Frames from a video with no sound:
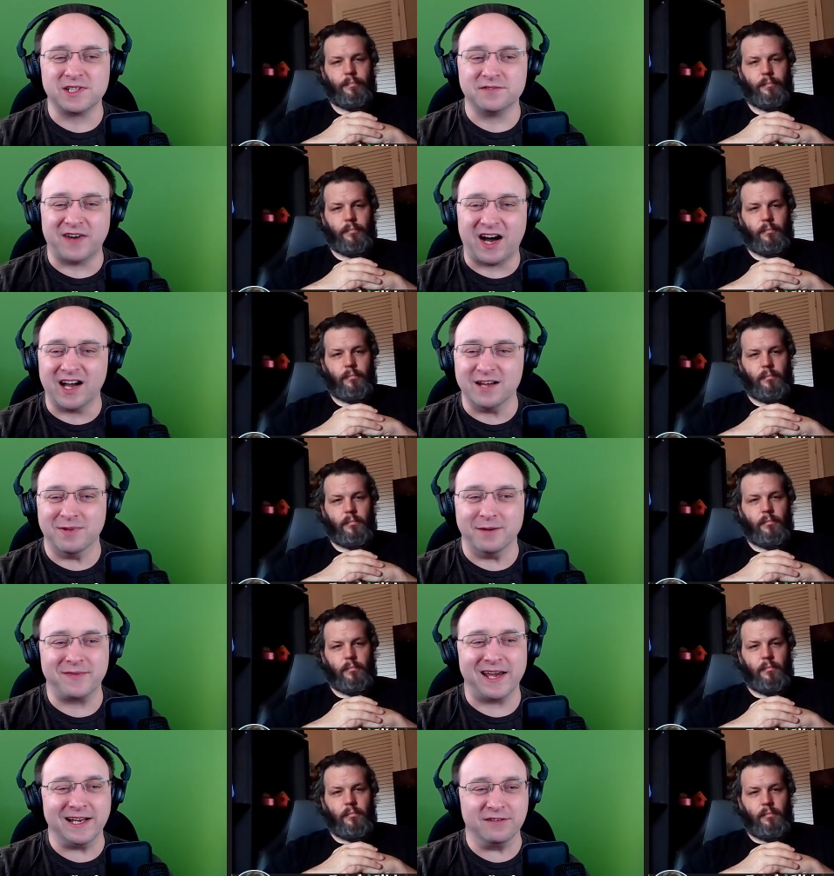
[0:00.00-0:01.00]
Speaker 1: vibe I'm
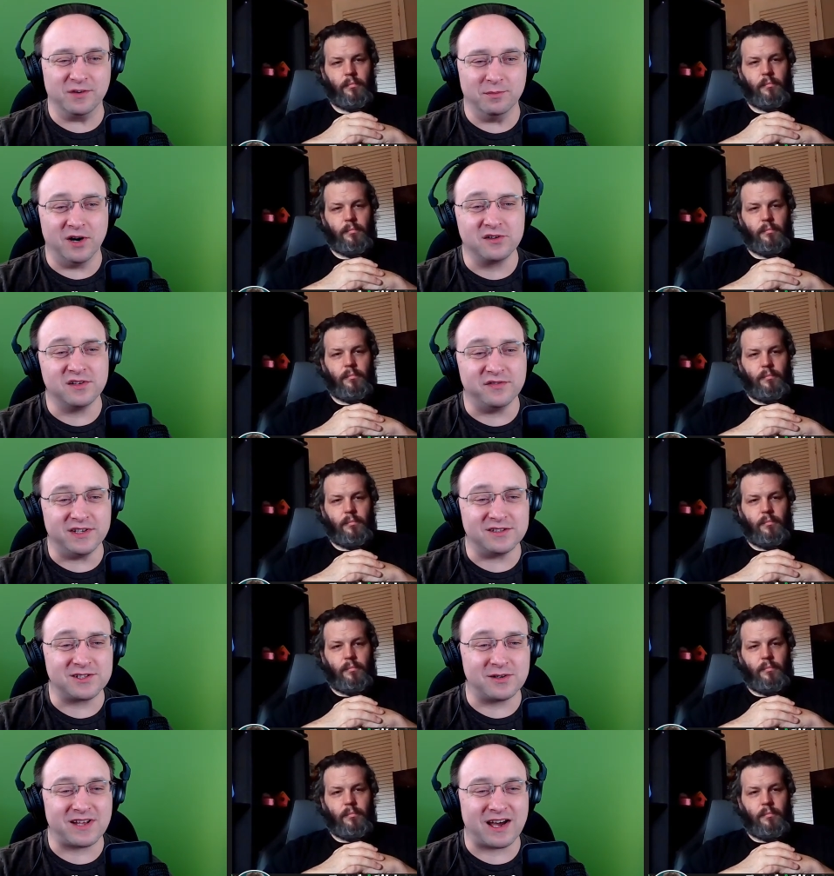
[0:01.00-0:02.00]
getting from both of you. So
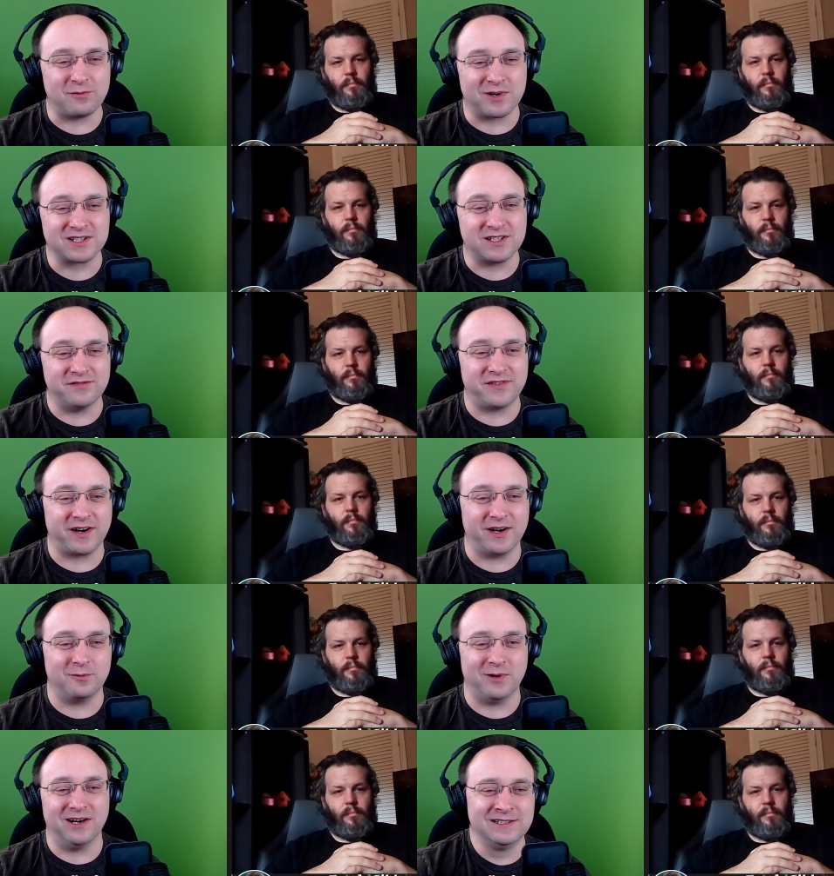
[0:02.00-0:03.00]
that works out very
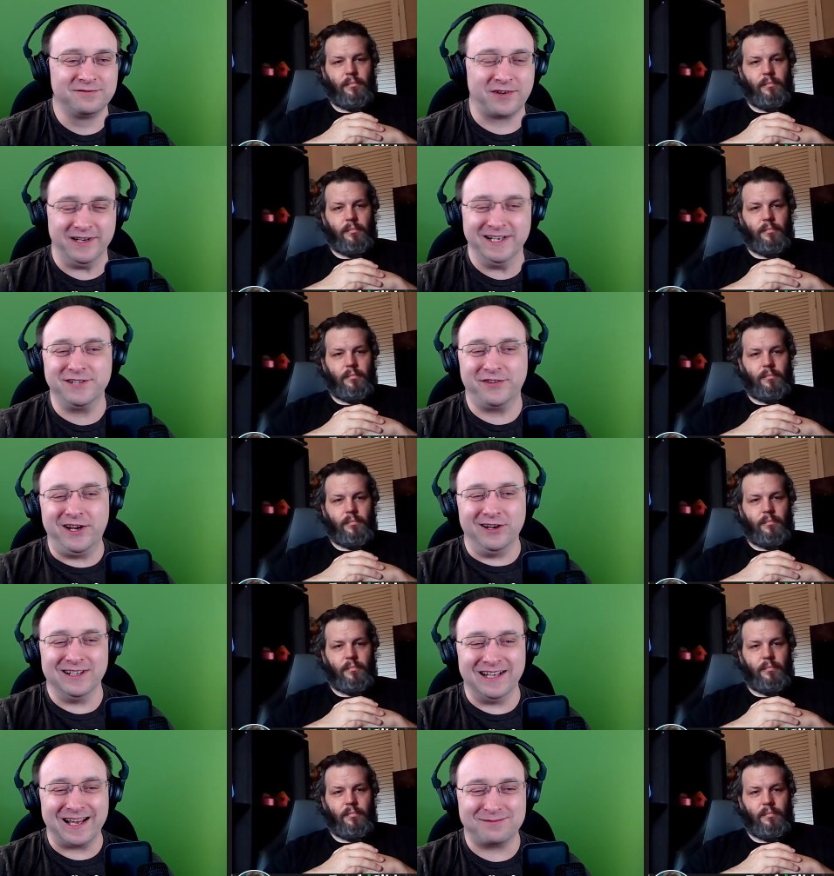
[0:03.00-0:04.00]
well for an interviewer
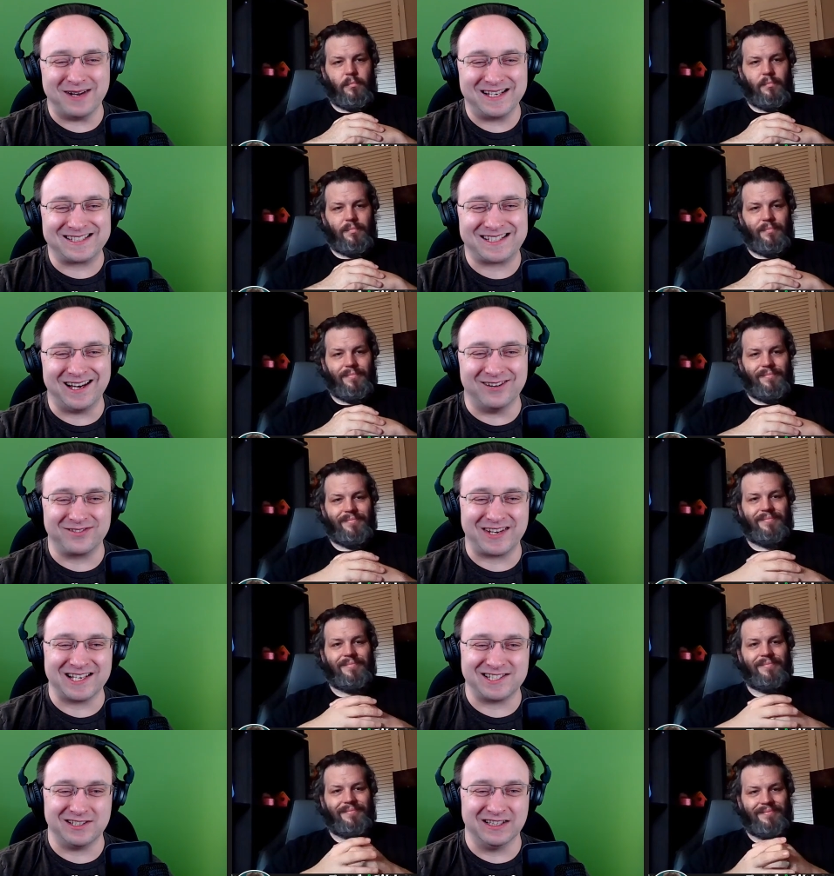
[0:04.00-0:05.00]
like myself, because you
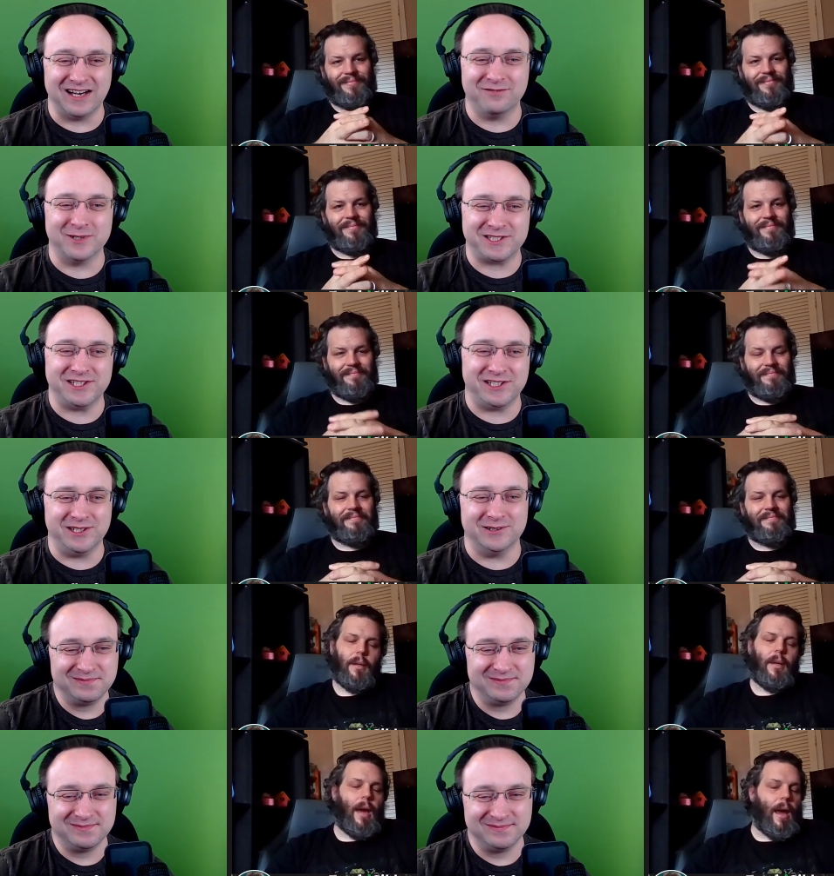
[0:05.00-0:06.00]
love what you do.
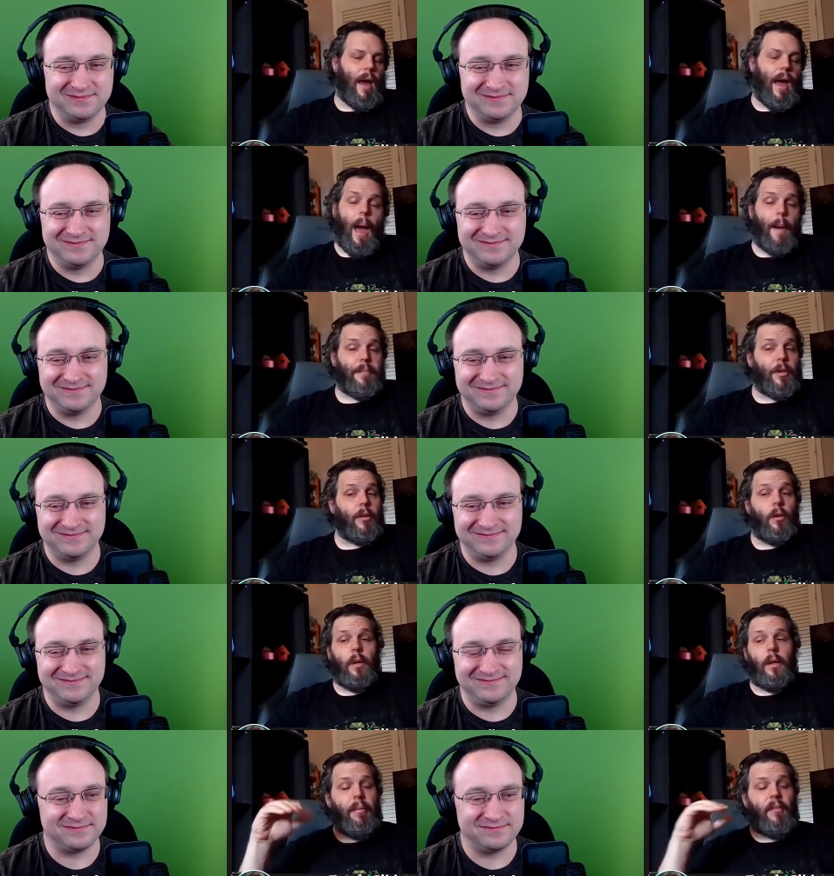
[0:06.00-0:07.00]
Speaker 2: Yeah,
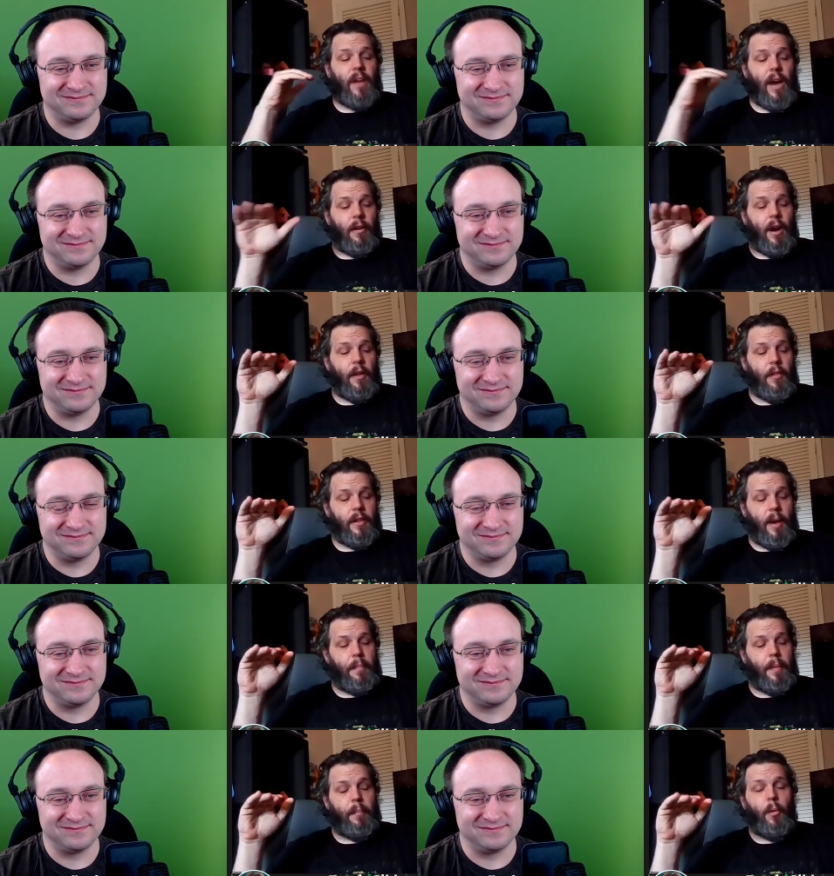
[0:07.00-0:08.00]
absolutely. I believe Tyler and I are the
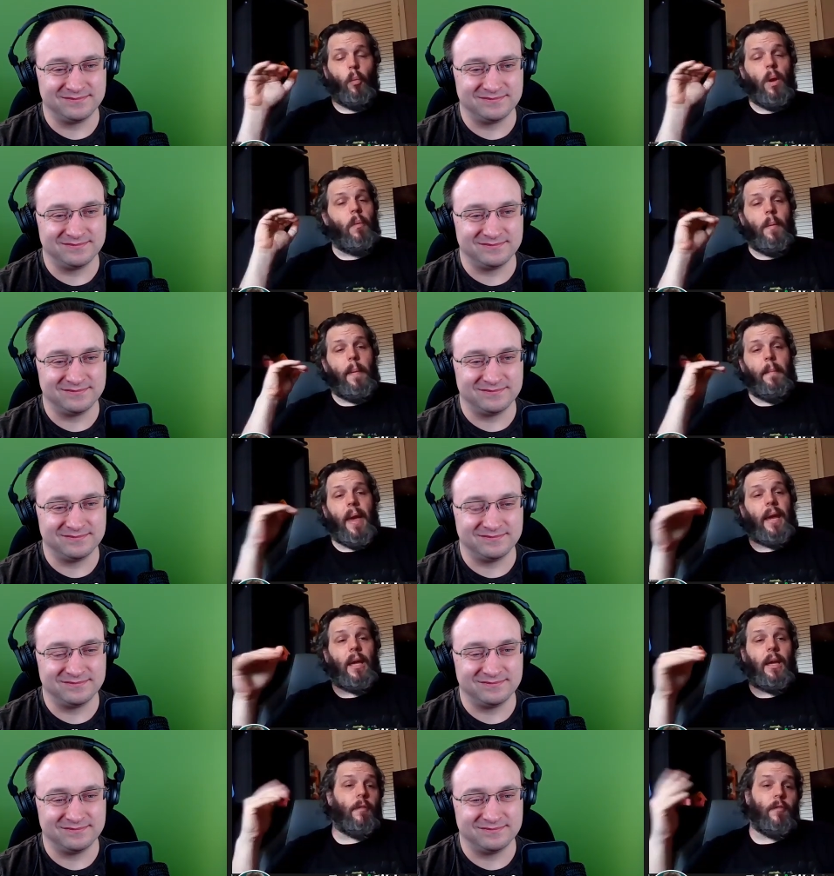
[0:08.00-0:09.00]
type of people, we would be
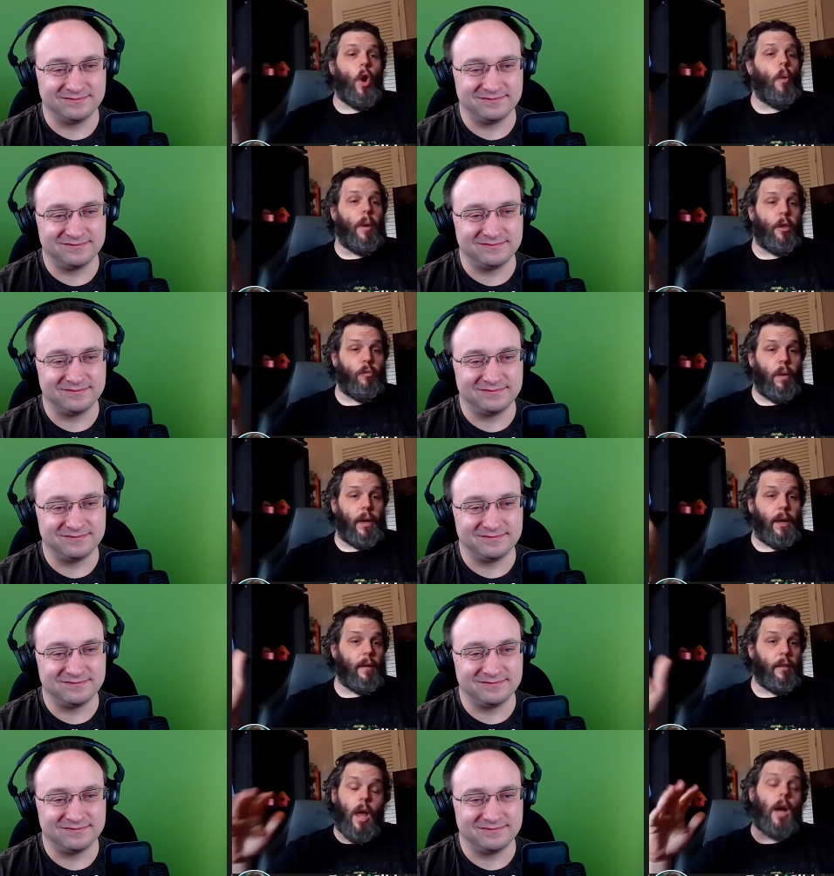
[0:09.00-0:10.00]
making it if nobody's
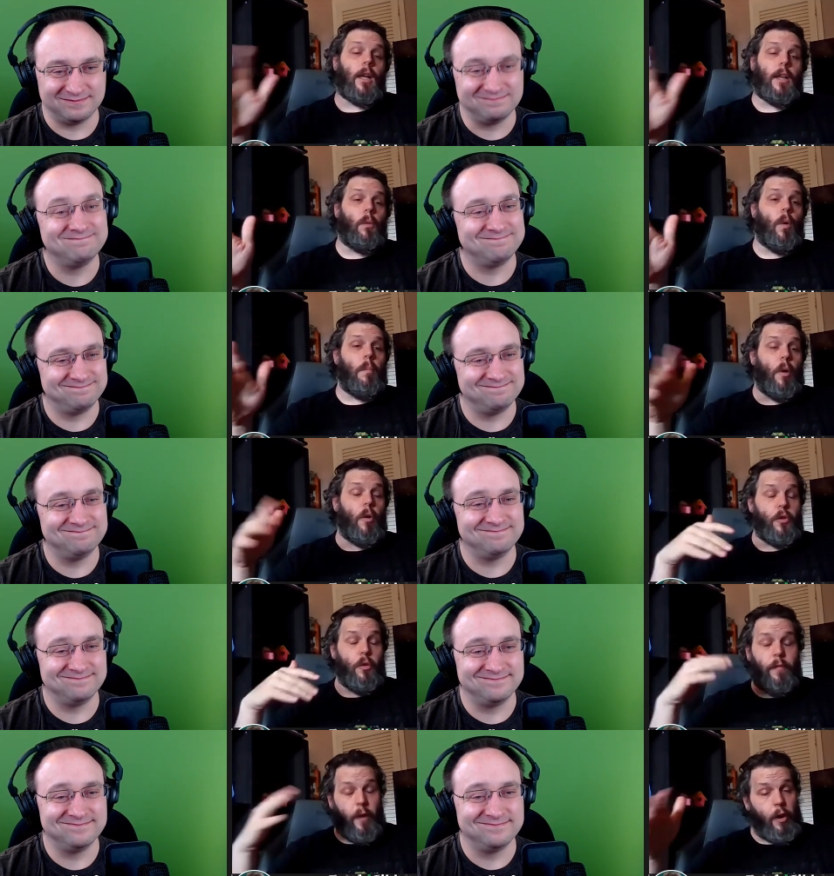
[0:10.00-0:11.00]
reading it. Luckily, we both
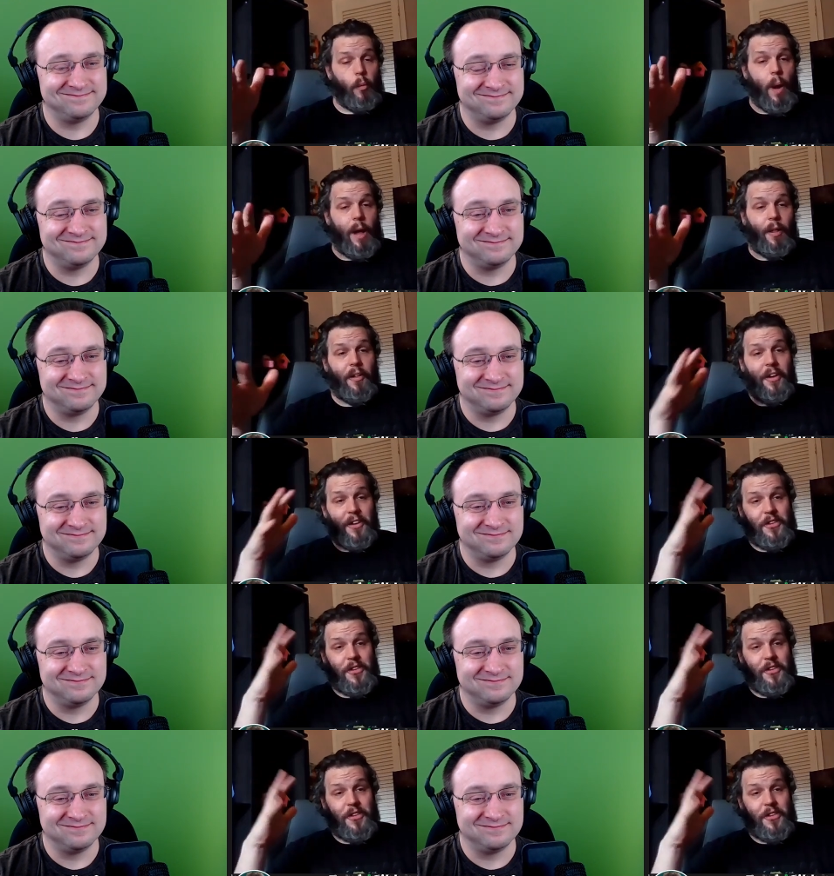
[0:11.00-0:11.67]
do very well,